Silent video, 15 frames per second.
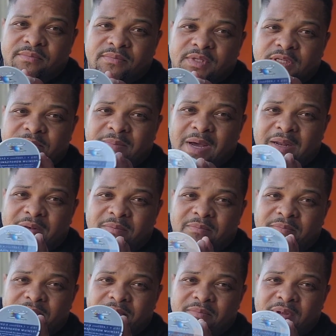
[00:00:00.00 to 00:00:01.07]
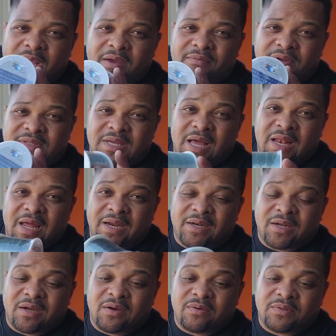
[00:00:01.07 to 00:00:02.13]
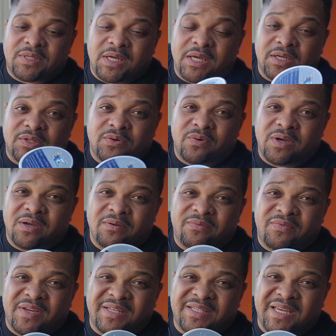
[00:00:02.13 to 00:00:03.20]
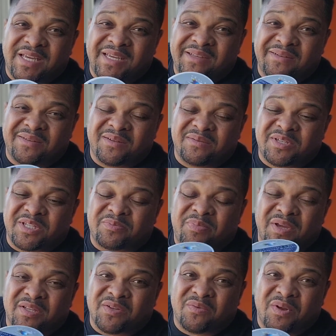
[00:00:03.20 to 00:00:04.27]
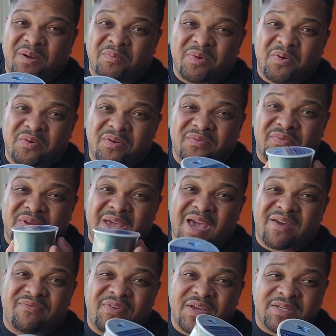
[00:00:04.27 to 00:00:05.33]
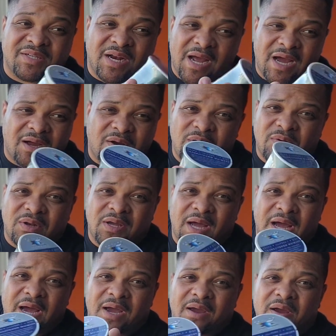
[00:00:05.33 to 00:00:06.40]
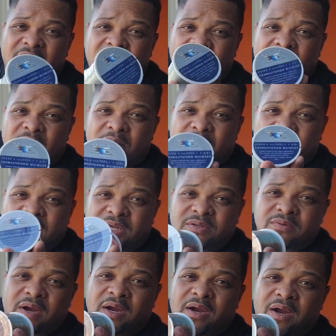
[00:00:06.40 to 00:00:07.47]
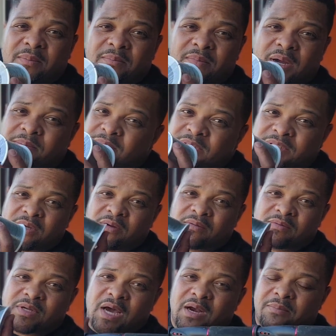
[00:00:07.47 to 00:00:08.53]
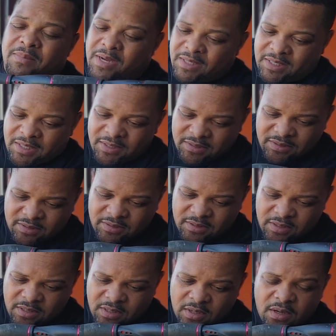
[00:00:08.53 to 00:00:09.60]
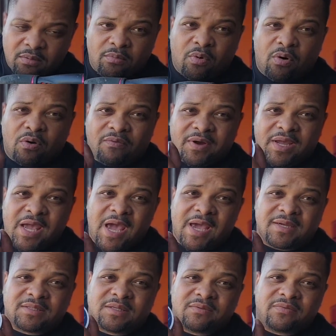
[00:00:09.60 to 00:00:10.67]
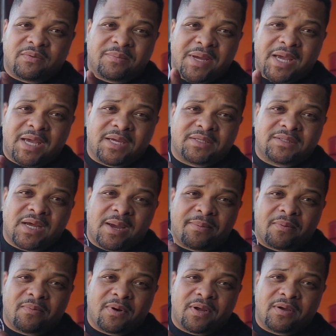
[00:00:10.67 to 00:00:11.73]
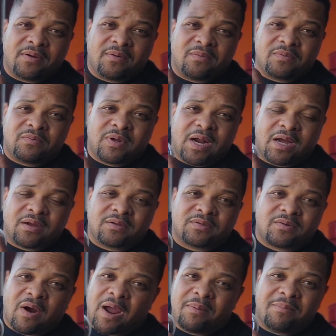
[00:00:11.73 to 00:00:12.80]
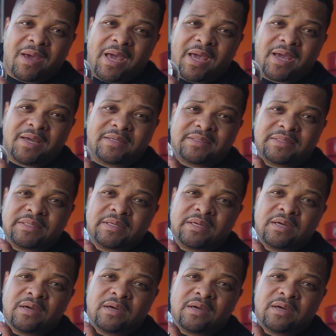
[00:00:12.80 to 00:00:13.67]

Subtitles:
This about heavy as I like to go, 10, 12, 15. It just depends on what I'm doing. Catfishing, I go a little higher, but these right here, I'm gonna try to make this more of a casting for bass type of reel when I scrape bass,